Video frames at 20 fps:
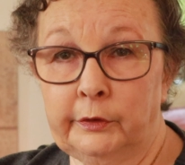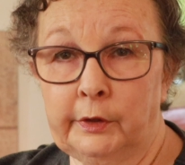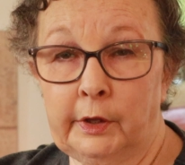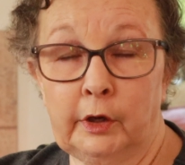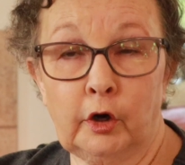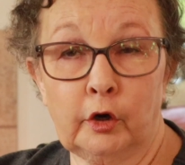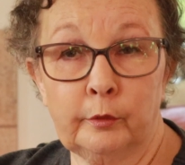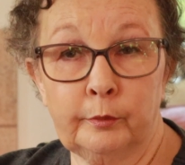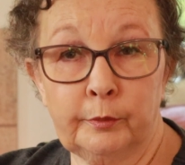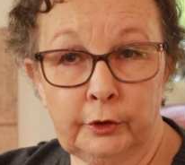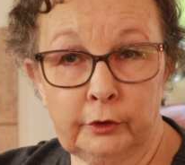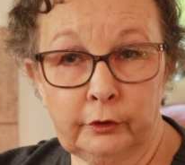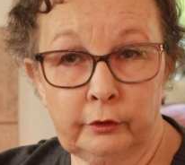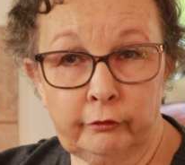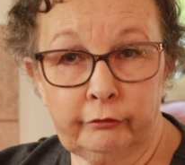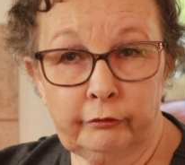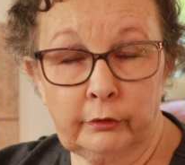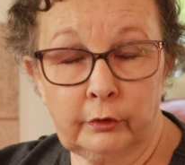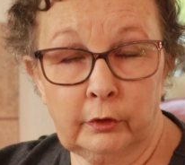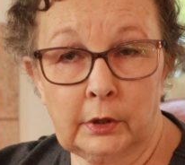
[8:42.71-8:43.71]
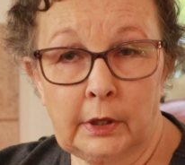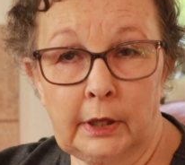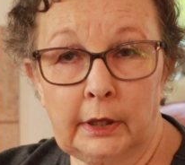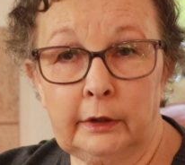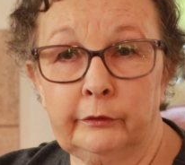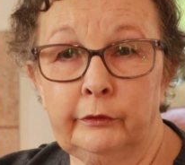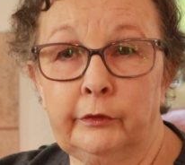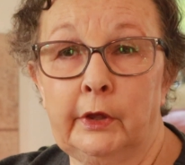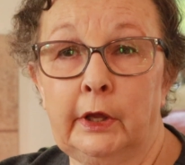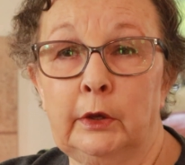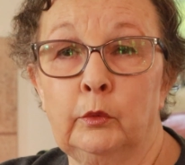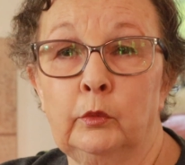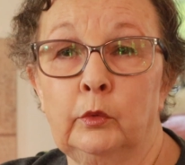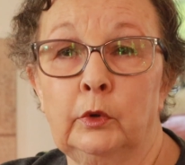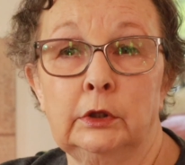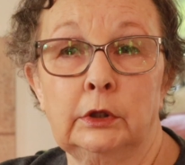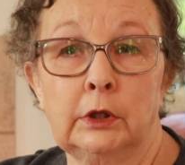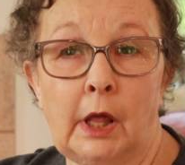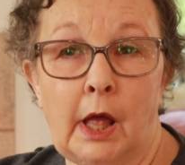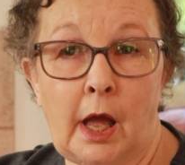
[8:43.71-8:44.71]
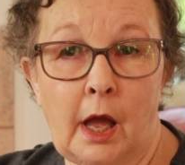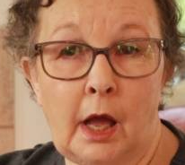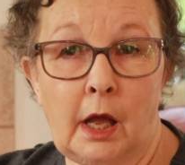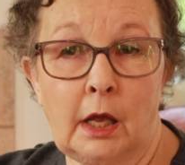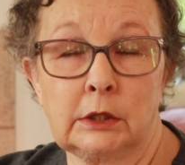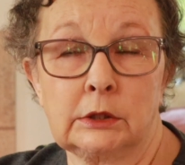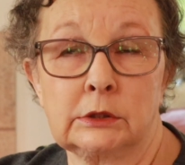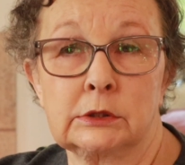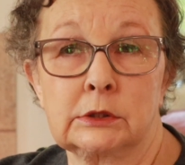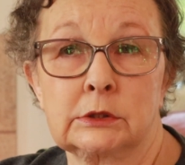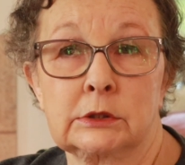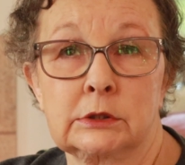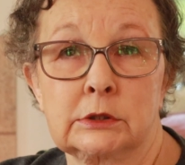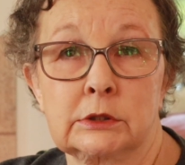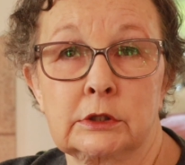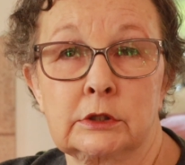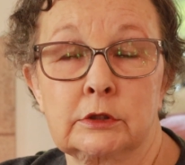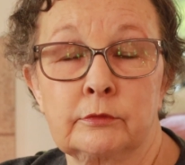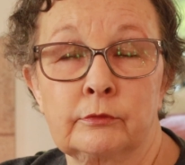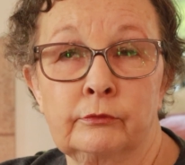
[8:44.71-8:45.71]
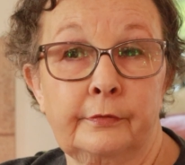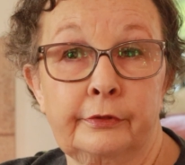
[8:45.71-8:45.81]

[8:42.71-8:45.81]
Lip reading: they are beautiful and they will last